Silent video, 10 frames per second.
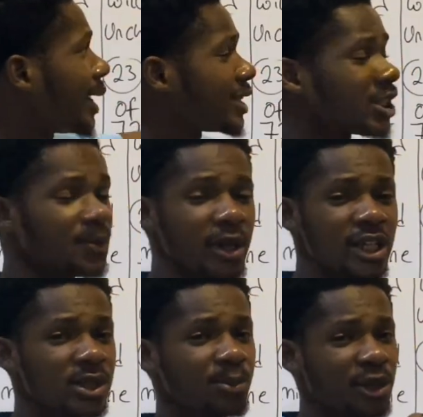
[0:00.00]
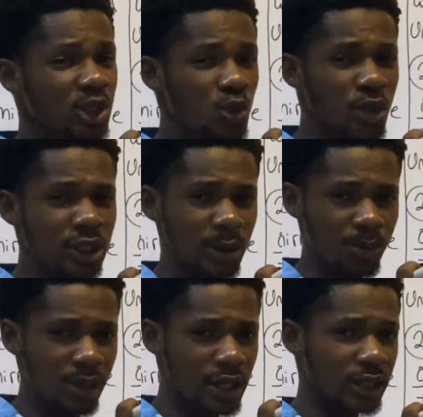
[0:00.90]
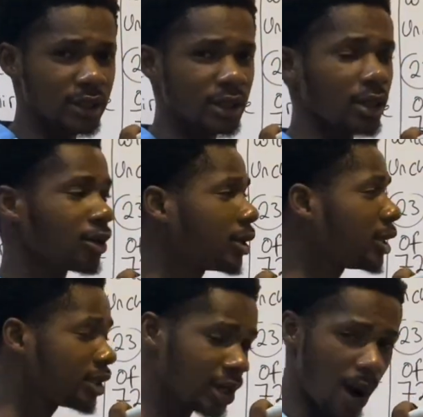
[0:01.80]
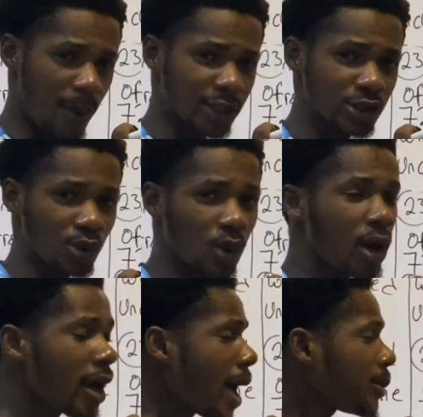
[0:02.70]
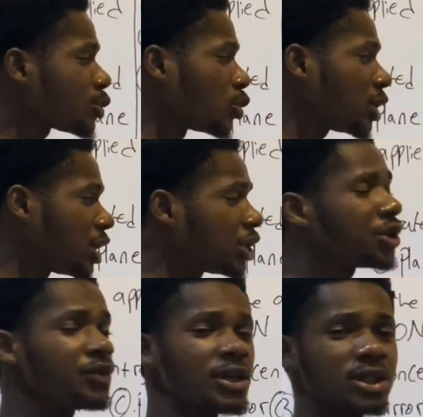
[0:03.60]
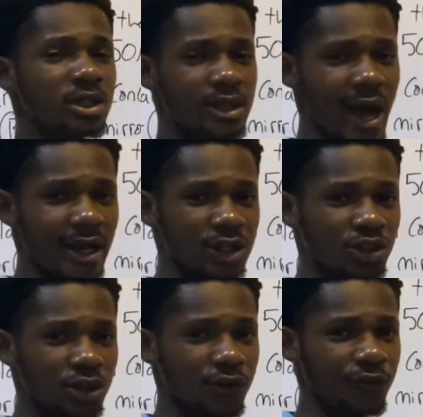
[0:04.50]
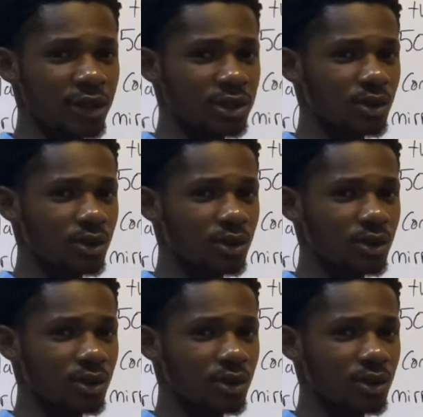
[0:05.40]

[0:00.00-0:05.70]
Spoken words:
that is placed between the plates in the capacitor helps to increase the dielectric effect.